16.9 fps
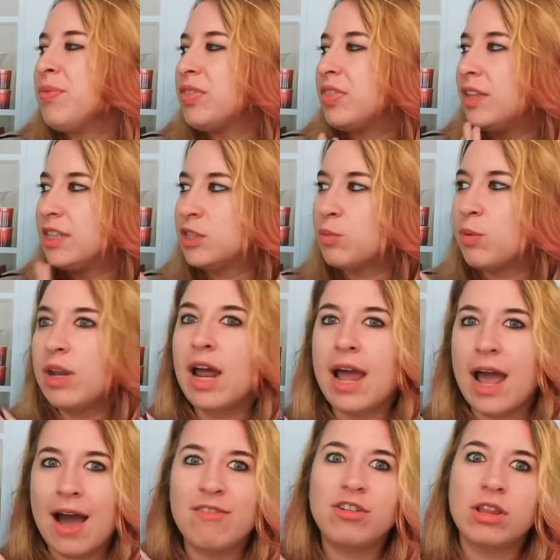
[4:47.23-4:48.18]
This one I
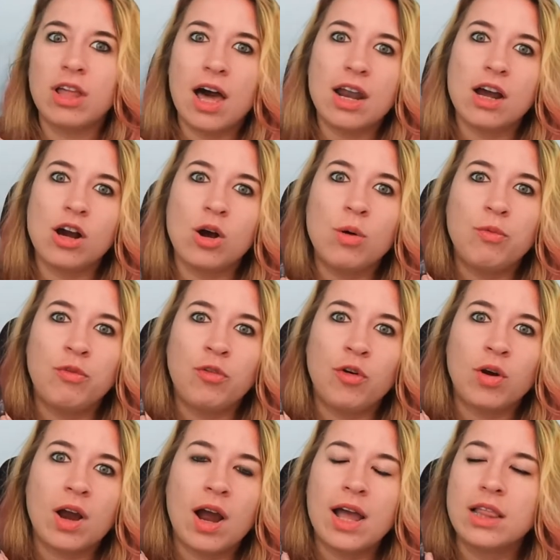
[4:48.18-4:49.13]
have a lot of hope
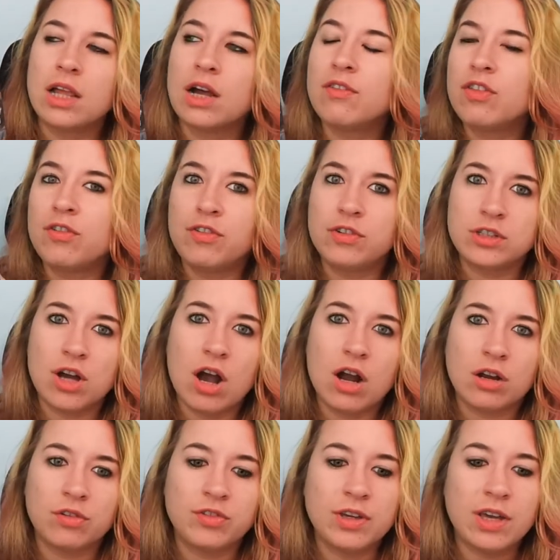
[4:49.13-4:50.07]
for. I love the
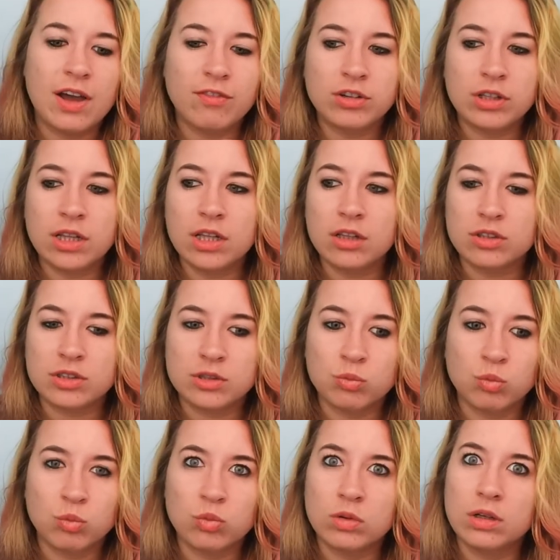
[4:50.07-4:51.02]
photography. Everything looks
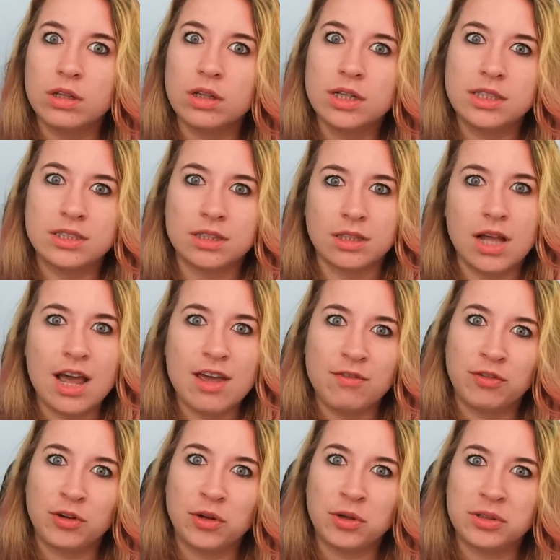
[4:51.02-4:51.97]
really
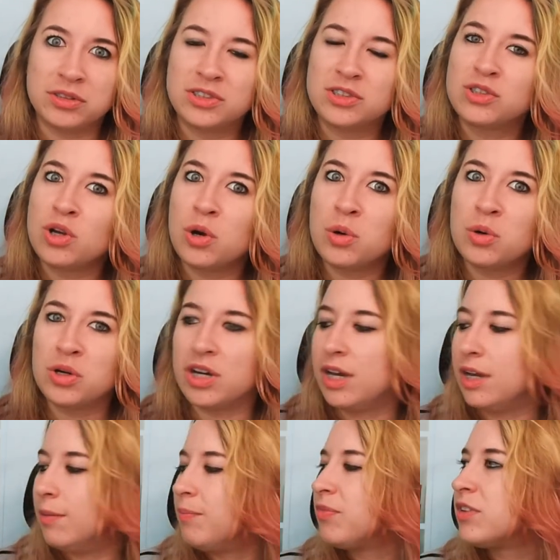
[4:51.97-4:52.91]
delightful. So
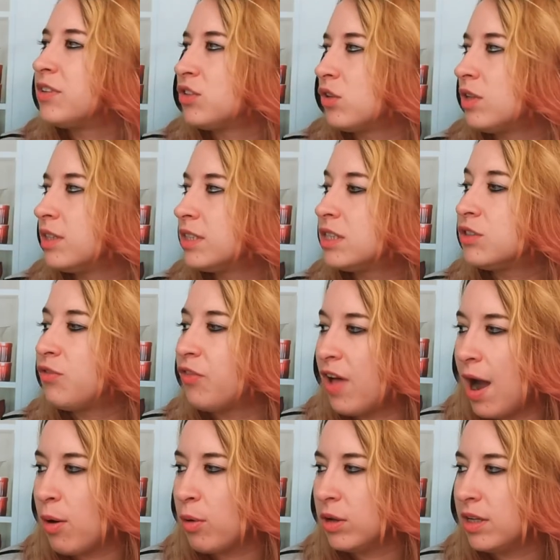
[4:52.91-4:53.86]
good. So this is
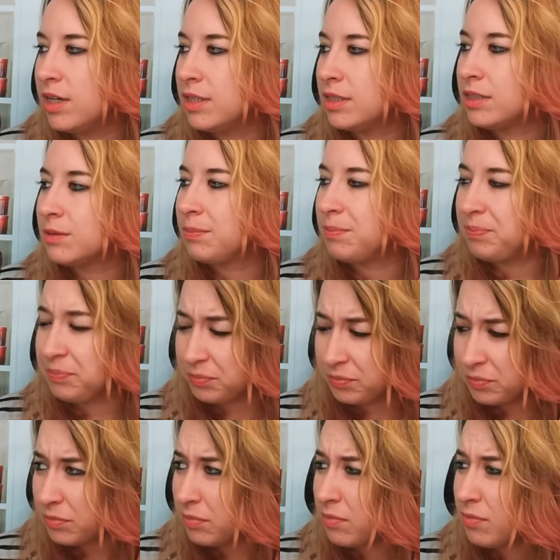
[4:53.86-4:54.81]
Flourless.
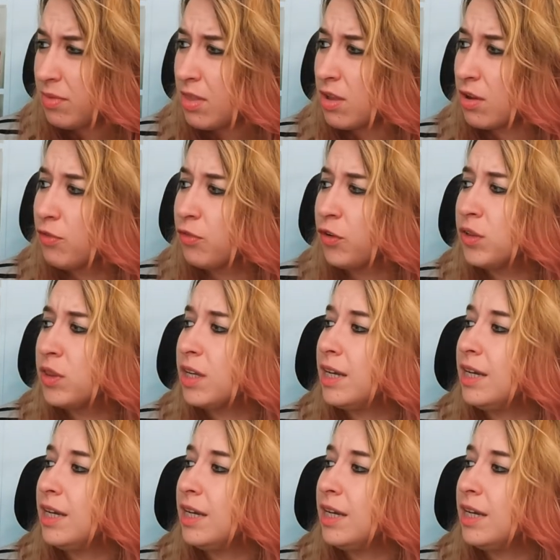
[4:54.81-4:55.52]
For